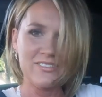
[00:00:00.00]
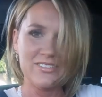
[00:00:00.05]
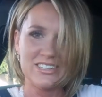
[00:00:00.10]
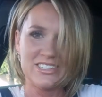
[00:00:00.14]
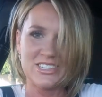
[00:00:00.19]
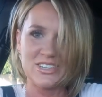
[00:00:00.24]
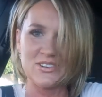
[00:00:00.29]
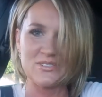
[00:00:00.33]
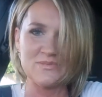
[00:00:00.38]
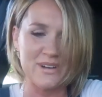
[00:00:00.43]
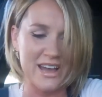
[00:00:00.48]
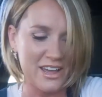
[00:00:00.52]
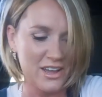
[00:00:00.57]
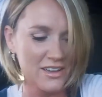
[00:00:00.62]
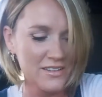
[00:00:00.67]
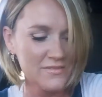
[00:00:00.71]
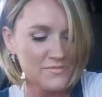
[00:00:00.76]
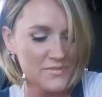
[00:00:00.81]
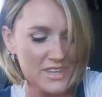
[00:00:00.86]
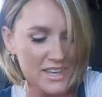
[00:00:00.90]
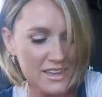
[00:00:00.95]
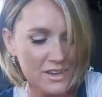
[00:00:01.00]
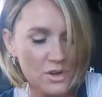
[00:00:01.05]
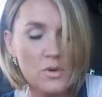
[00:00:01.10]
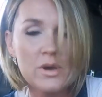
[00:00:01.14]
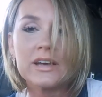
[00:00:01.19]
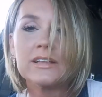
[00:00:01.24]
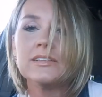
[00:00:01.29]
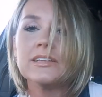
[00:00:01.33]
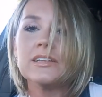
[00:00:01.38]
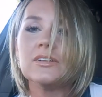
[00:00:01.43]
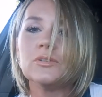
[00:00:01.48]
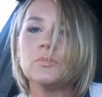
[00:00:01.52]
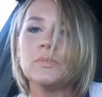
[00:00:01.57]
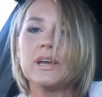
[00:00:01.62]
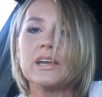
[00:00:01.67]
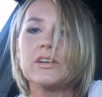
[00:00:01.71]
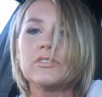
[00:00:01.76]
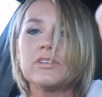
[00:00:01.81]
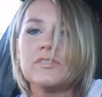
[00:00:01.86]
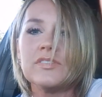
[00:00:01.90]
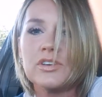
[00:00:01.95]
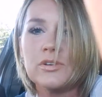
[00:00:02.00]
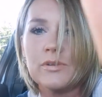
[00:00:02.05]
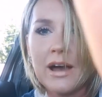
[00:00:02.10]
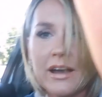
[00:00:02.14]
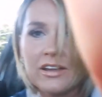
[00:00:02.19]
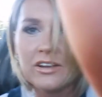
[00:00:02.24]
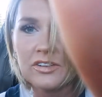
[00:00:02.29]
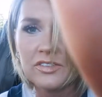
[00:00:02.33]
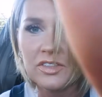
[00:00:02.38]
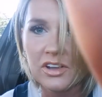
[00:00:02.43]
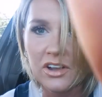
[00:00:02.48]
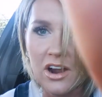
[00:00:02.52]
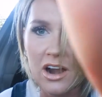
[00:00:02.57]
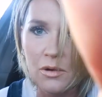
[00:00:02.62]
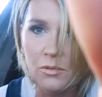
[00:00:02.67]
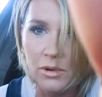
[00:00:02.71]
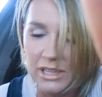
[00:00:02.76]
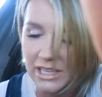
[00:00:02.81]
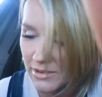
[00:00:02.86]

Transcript: I would do my quick little wig review out here in the car while